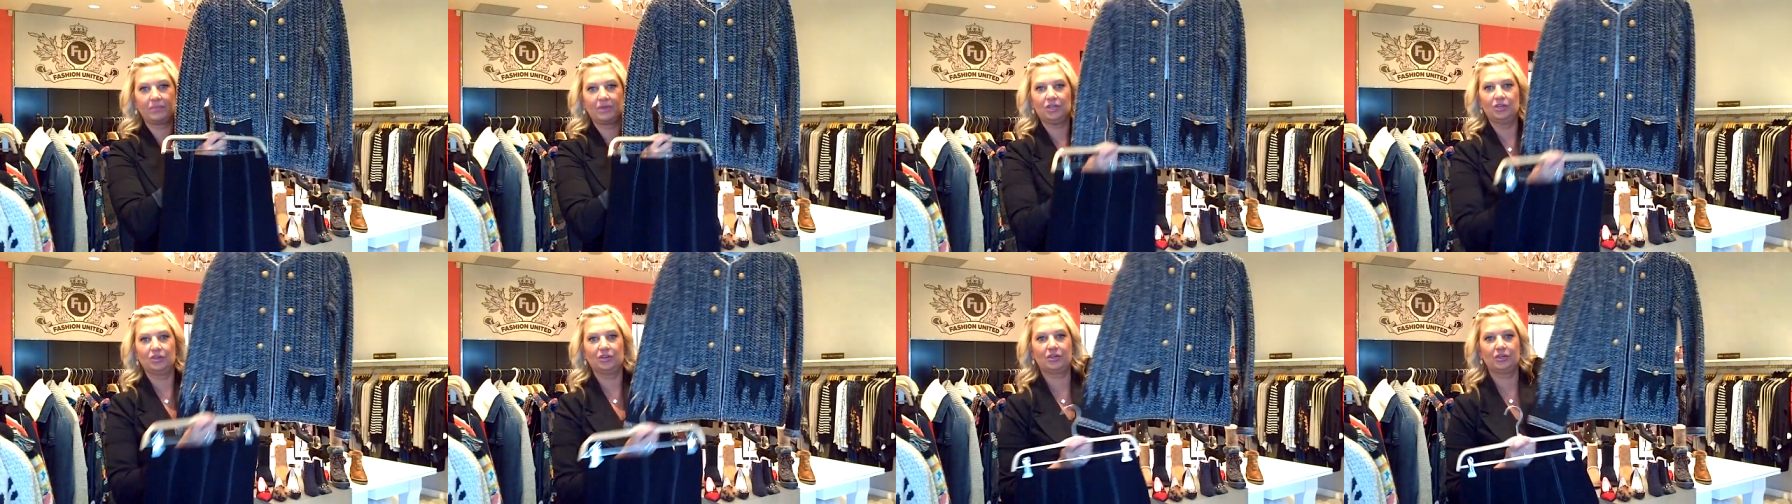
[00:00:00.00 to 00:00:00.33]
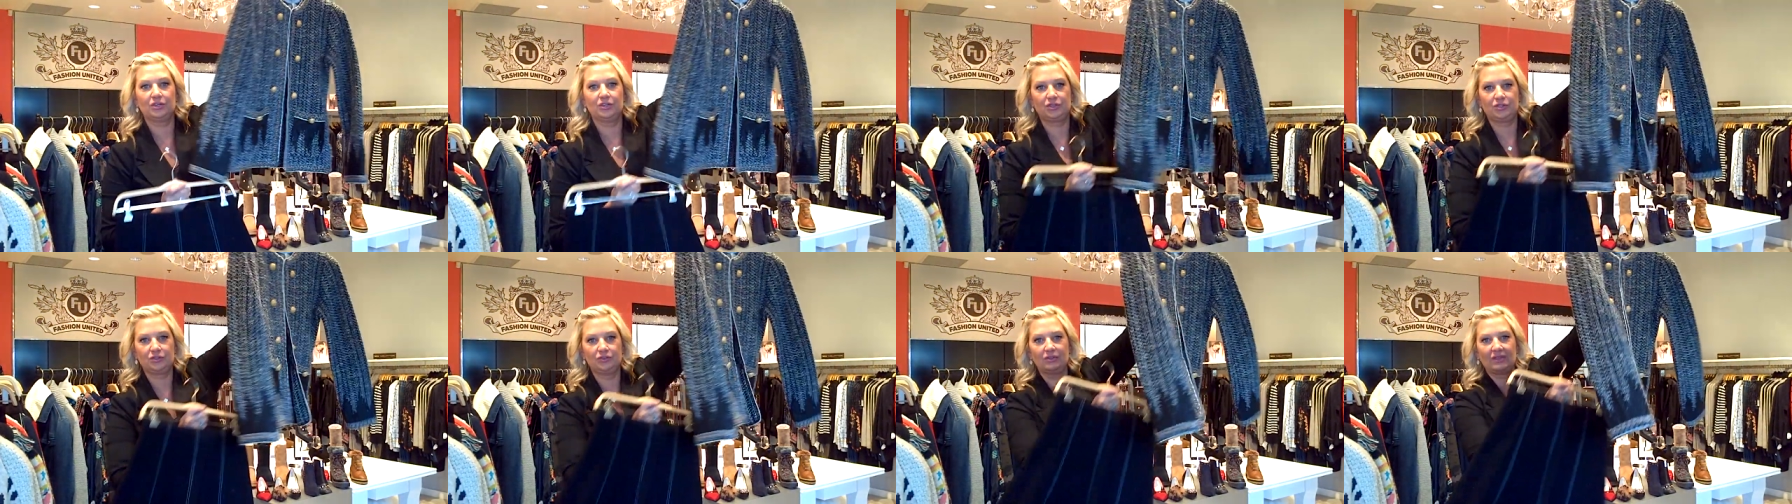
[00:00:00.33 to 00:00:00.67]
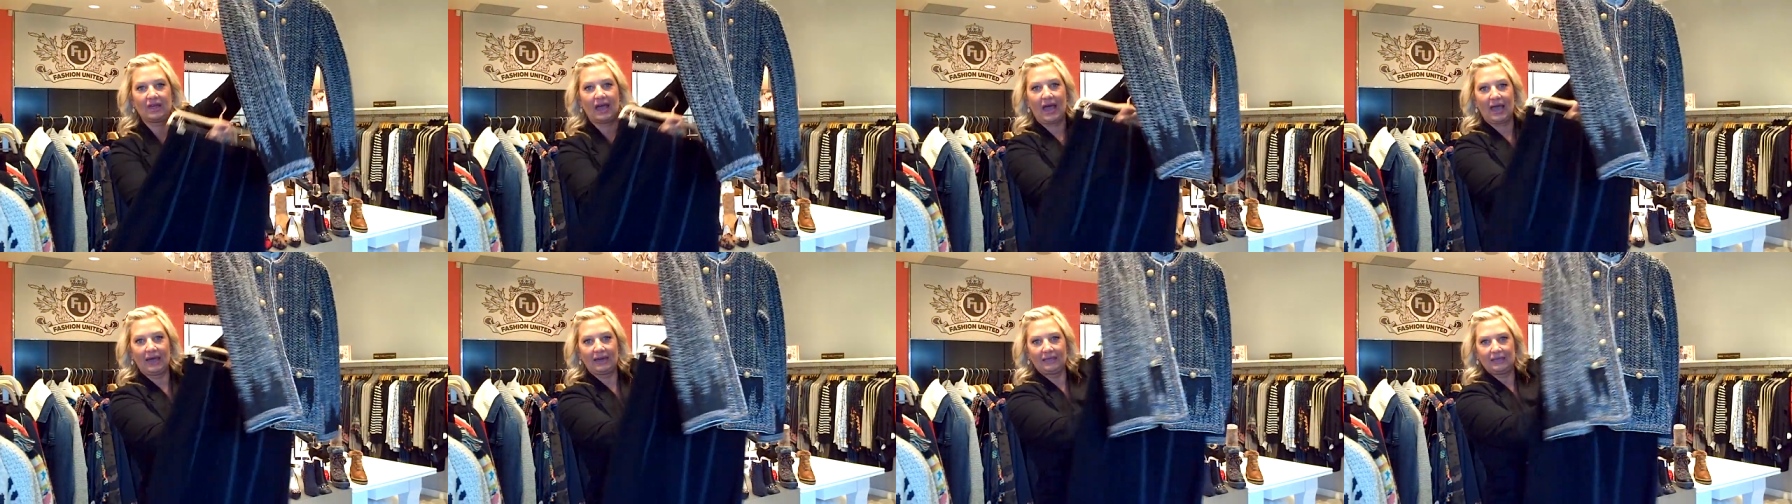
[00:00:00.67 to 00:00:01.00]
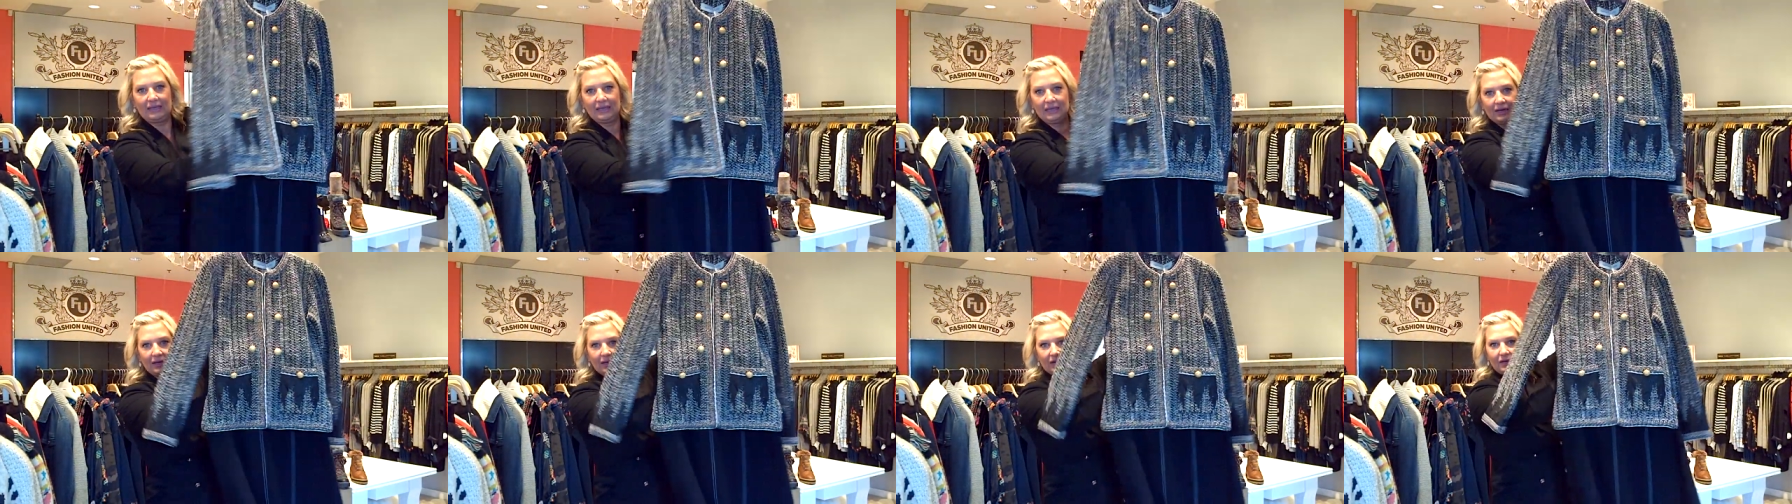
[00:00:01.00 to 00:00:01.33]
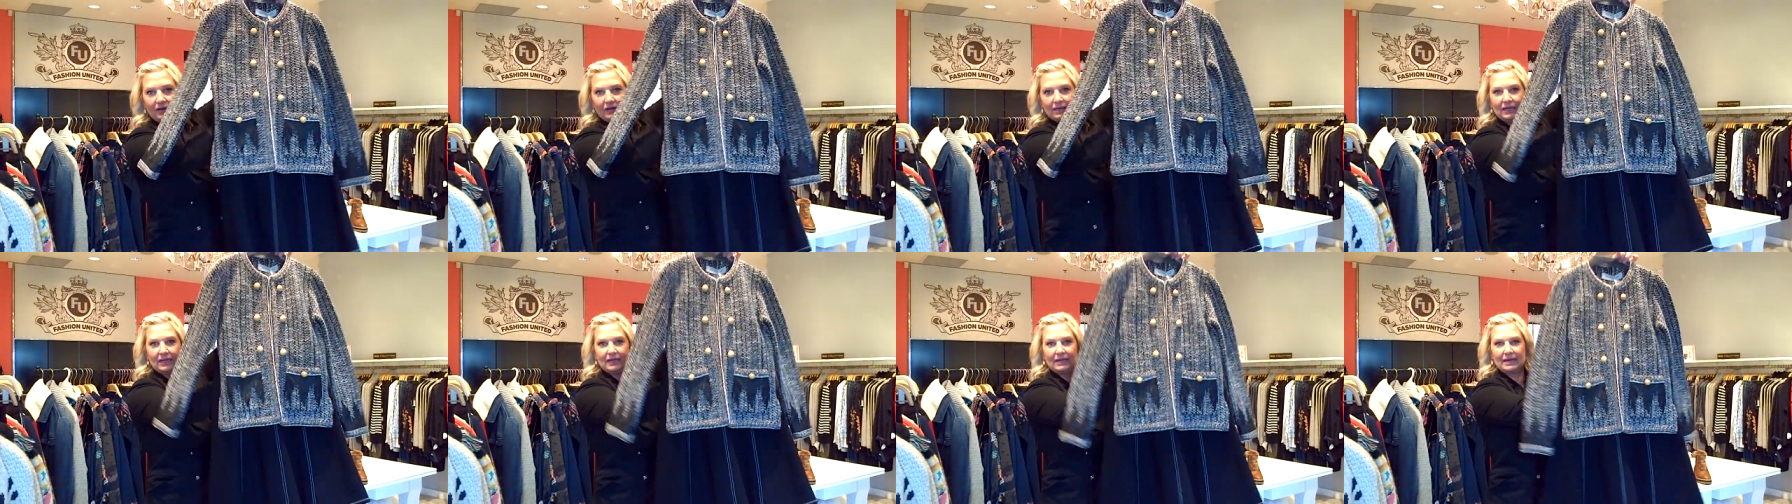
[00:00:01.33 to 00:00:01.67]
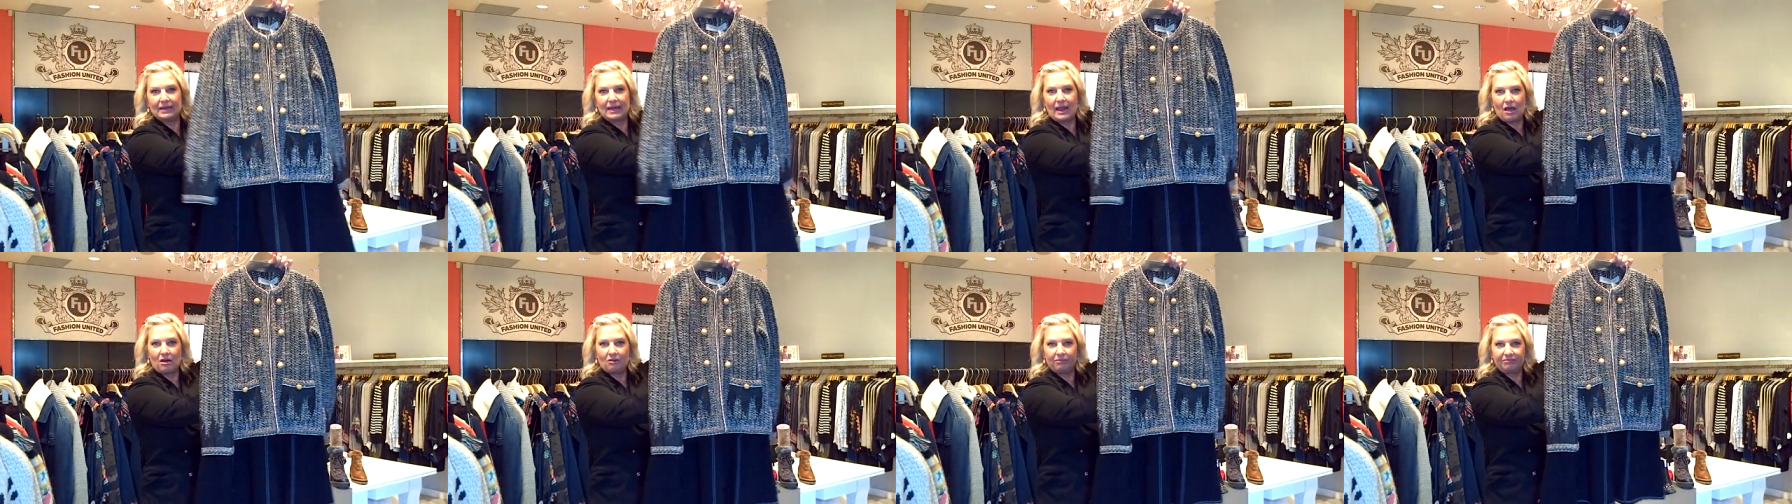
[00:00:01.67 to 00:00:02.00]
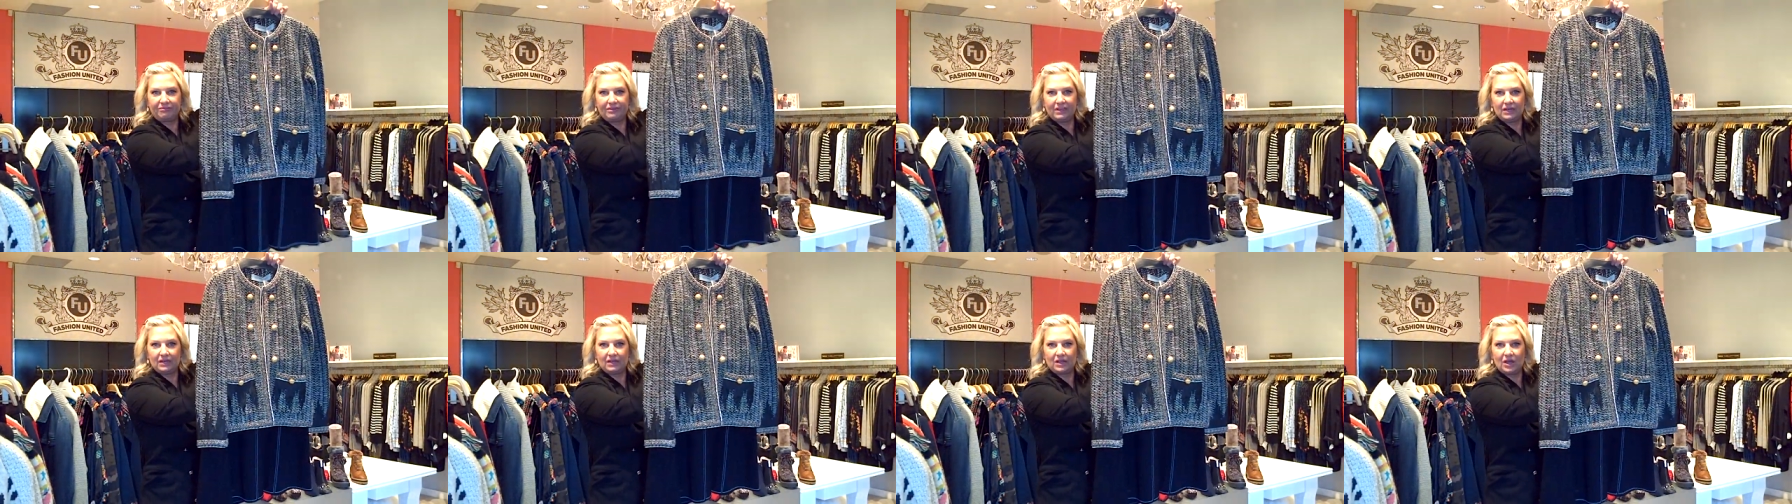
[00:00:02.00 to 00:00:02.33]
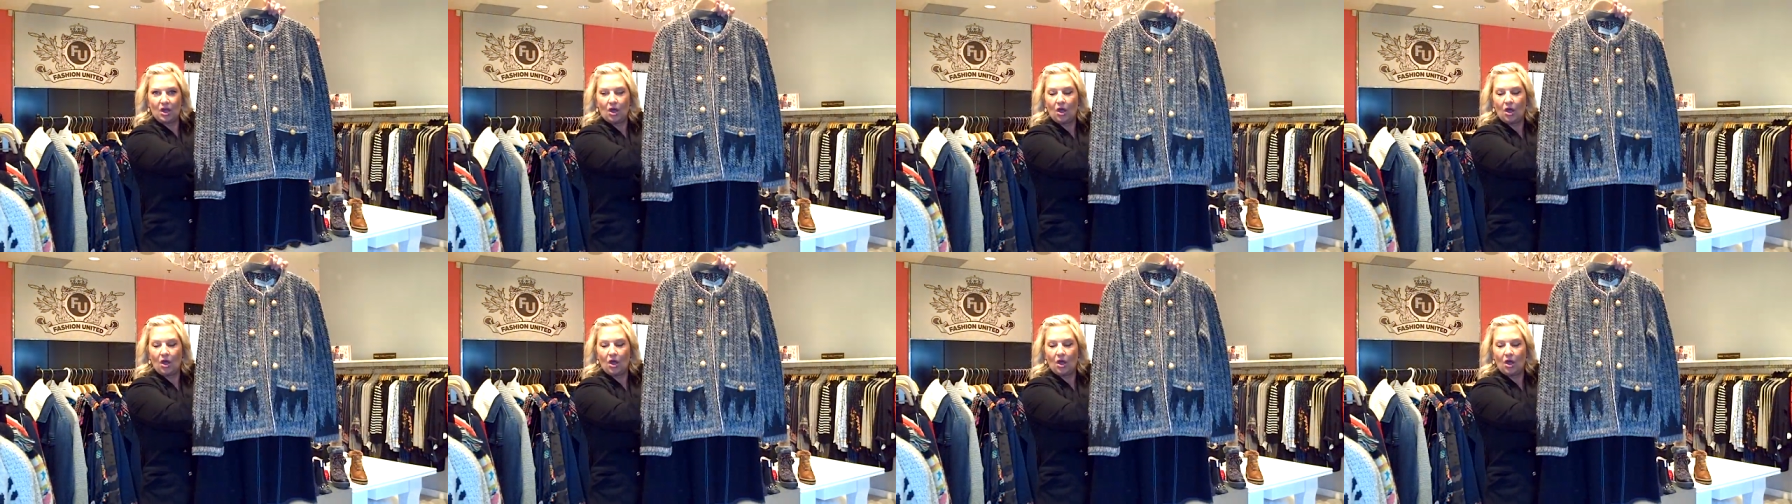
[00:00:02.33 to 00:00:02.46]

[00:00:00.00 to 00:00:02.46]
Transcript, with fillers: You could do that here in an outfit.